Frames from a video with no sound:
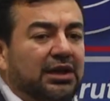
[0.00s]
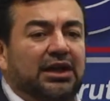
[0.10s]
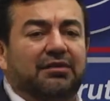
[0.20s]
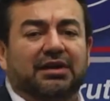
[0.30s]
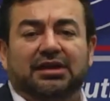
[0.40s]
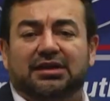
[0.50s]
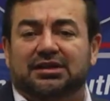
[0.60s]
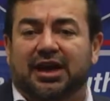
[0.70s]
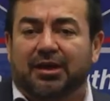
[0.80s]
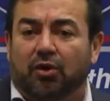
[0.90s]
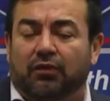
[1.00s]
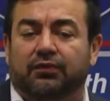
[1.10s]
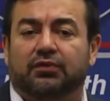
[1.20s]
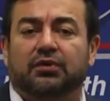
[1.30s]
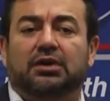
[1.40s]
even in the time
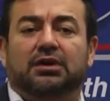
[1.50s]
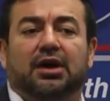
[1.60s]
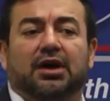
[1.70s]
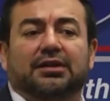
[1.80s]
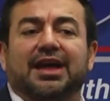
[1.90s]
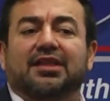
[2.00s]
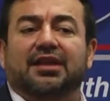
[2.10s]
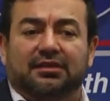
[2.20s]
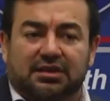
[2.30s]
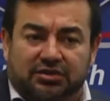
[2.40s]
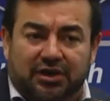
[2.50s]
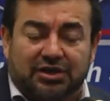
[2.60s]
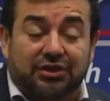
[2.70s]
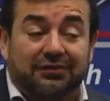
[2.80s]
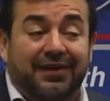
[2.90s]
of death and
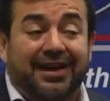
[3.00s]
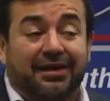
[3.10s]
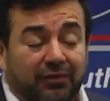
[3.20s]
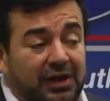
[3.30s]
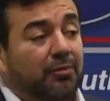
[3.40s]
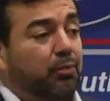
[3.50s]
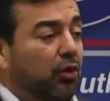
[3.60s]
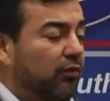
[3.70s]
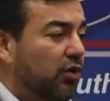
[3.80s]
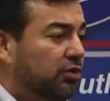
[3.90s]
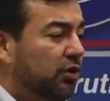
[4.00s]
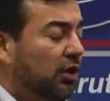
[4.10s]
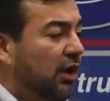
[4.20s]
destruction, when we are provoked,